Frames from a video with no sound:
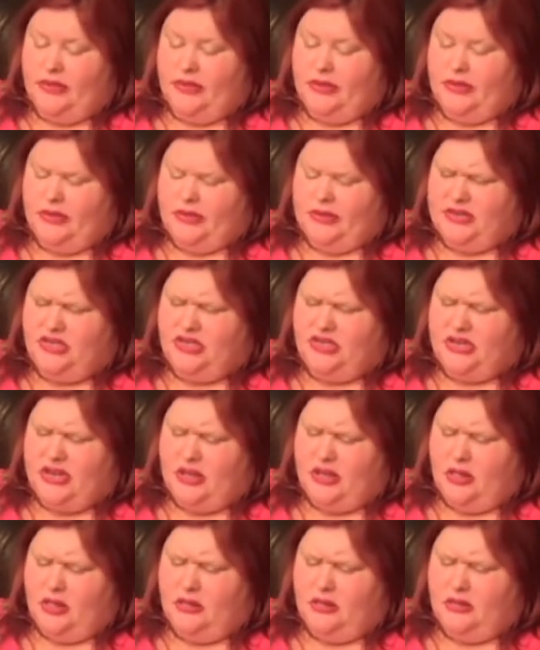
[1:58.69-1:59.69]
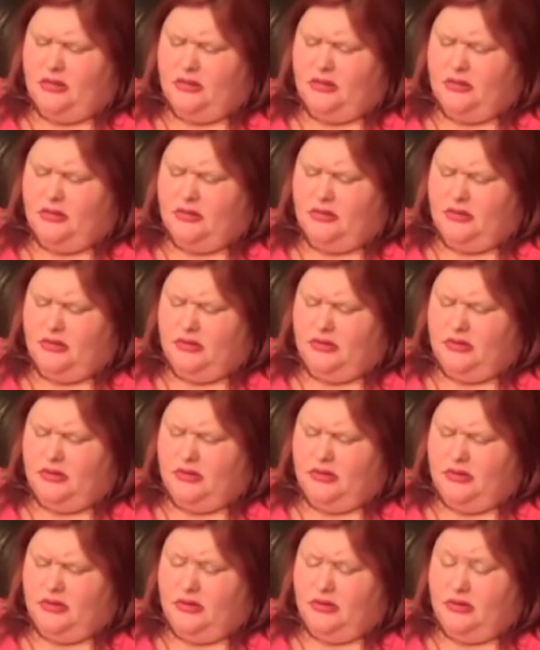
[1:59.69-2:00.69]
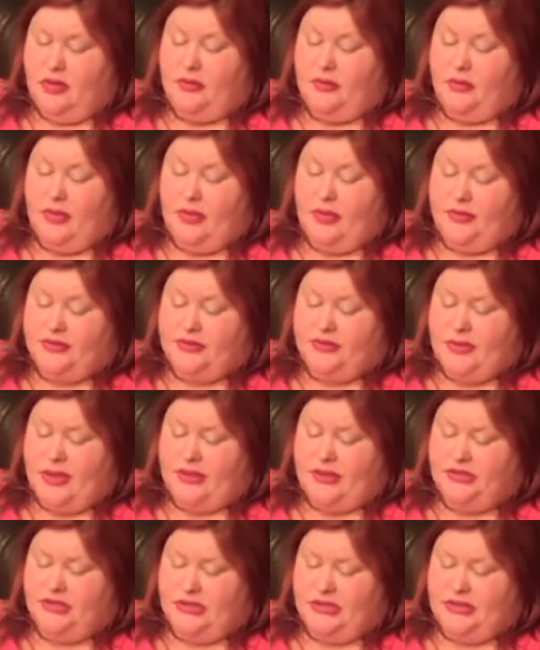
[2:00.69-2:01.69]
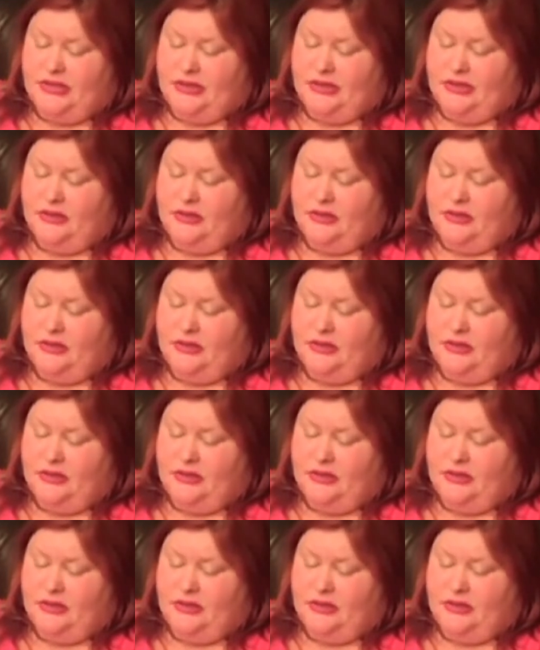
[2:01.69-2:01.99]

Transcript: A dead shell." Her other mother smiled gently.